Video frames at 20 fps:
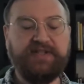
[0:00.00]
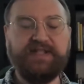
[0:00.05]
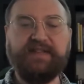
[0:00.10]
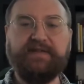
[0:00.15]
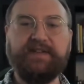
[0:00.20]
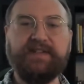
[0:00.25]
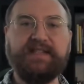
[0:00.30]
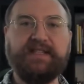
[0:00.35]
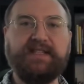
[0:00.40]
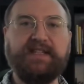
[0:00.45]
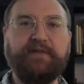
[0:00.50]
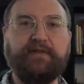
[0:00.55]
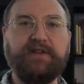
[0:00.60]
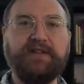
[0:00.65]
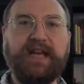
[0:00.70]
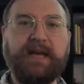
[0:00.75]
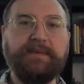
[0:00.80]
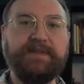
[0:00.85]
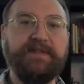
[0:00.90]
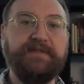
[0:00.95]
different
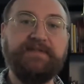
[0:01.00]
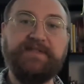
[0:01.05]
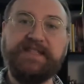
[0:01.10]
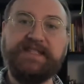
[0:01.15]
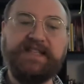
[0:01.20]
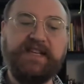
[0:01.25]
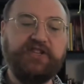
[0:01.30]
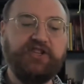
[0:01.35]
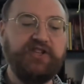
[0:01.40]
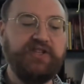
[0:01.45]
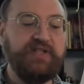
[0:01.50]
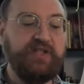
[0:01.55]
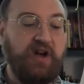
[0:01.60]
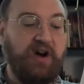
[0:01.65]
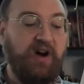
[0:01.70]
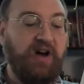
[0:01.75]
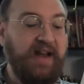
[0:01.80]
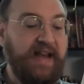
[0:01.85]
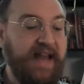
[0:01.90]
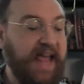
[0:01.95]
types of physicians
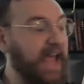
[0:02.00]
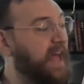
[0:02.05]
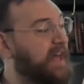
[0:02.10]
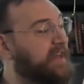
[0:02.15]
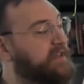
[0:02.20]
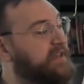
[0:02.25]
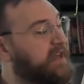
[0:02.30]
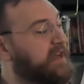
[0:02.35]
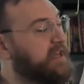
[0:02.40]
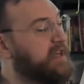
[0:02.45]
on hand